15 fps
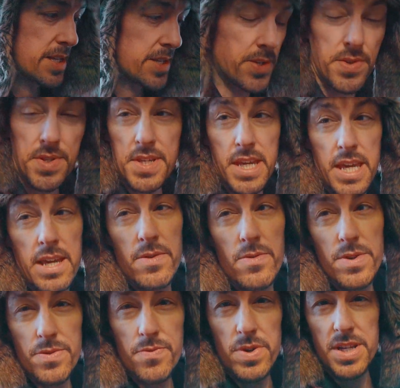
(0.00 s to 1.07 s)
So seeing
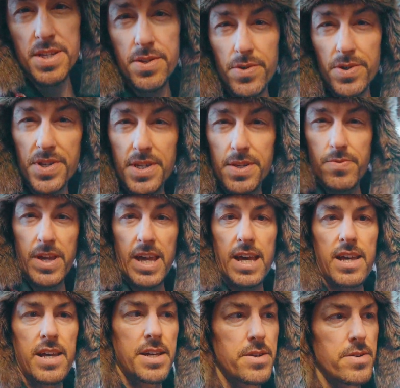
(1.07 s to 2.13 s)
what resources we
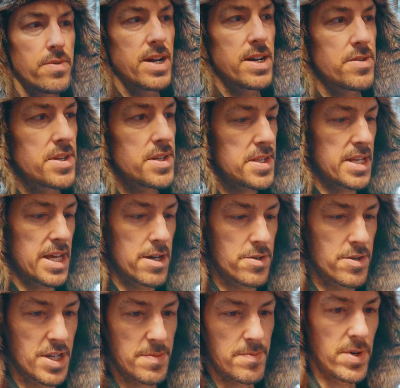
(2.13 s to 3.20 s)
had around us at our
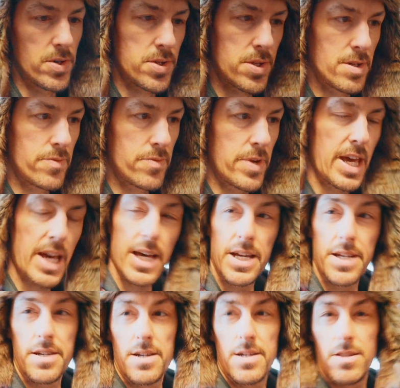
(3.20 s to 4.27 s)
disposal, we had
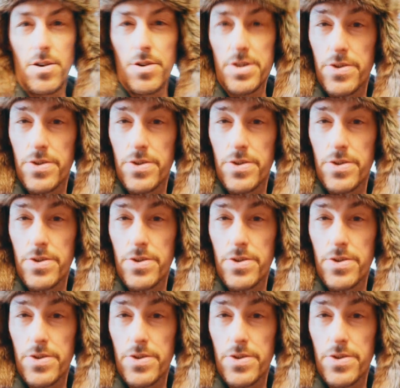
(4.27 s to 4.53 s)
a lot of